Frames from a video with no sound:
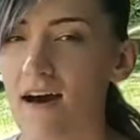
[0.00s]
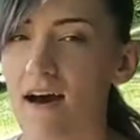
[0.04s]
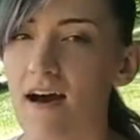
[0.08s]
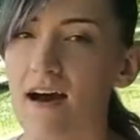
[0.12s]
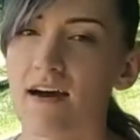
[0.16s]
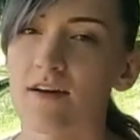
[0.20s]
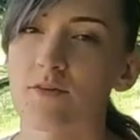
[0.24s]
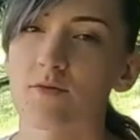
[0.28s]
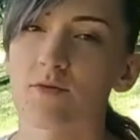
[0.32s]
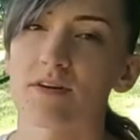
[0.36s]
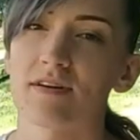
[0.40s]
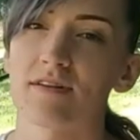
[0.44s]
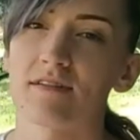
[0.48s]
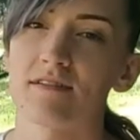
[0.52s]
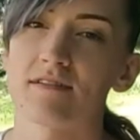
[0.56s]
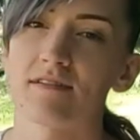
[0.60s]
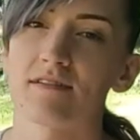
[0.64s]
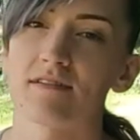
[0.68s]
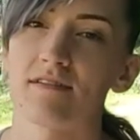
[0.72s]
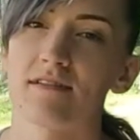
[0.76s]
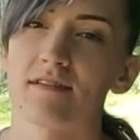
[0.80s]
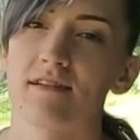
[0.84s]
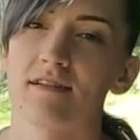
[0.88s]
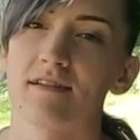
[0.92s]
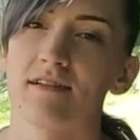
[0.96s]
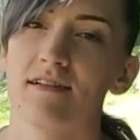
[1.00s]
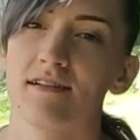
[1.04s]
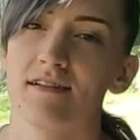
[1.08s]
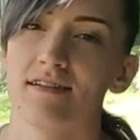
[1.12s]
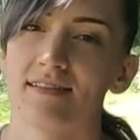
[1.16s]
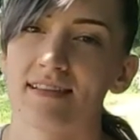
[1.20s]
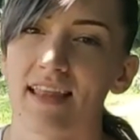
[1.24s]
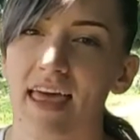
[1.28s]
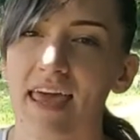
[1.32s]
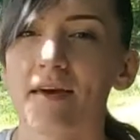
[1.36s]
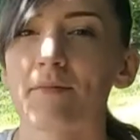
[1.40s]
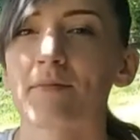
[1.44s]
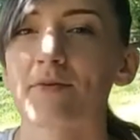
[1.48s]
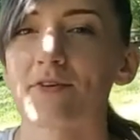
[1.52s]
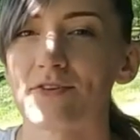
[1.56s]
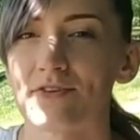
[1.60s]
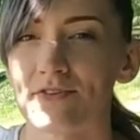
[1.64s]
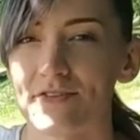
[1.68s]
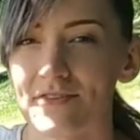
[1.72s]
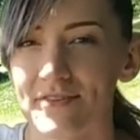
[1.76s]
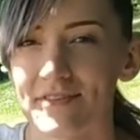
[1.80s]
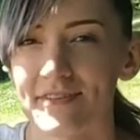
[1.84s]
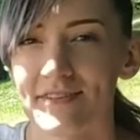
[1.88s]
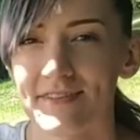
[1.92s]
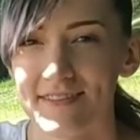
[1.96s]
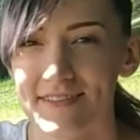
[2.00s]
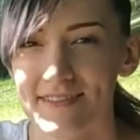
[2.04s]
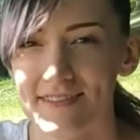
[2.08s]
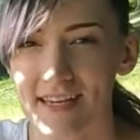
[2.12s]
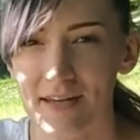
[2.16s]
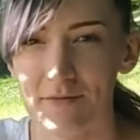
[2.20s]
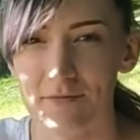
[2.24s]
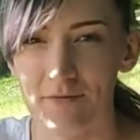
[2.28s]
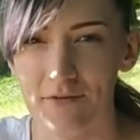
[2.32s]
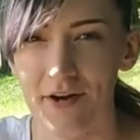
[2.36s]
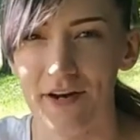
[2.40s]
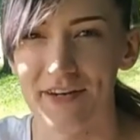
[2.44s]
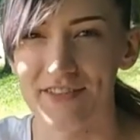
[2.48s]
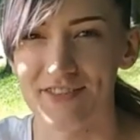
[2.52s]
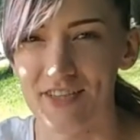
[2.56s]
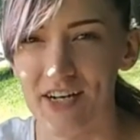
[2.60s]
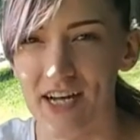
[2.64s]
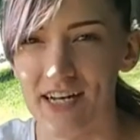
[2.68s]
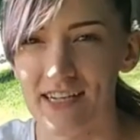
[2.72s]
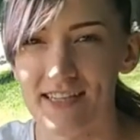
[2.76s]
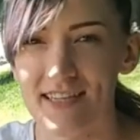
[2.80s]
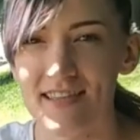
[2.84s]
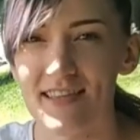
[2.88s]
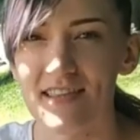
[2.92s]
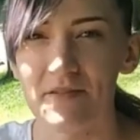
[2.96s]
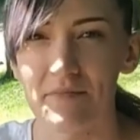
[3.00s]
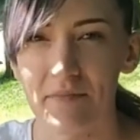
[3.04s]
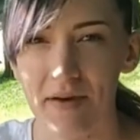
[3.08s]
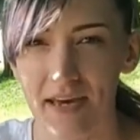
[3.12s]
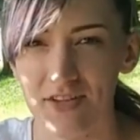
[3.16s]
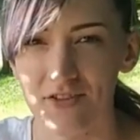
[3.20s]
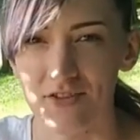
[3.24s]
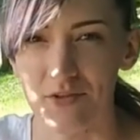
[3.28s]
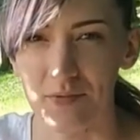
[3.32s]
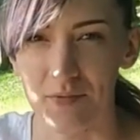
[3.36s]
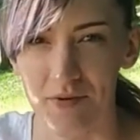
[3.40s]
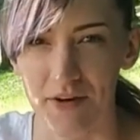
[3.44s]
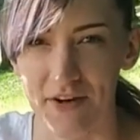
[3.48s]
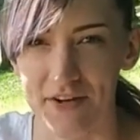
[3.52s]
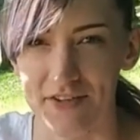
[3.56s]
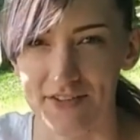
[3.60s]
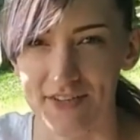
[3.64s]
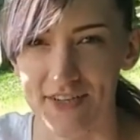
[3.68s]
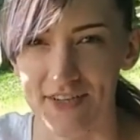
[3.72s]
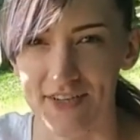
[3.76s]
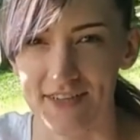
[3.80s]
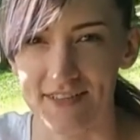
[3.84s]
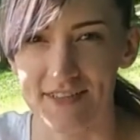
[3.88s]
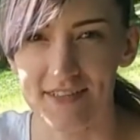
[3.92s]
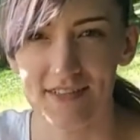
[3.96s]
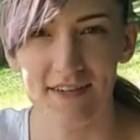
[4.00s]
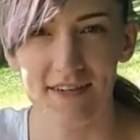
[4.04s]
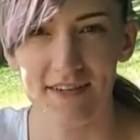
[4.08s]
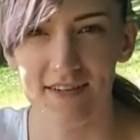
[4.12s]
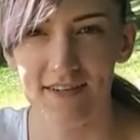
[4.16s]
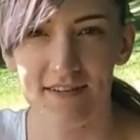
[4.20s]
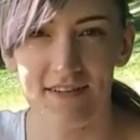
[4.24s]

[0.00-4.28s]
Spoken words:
I will label said project the major project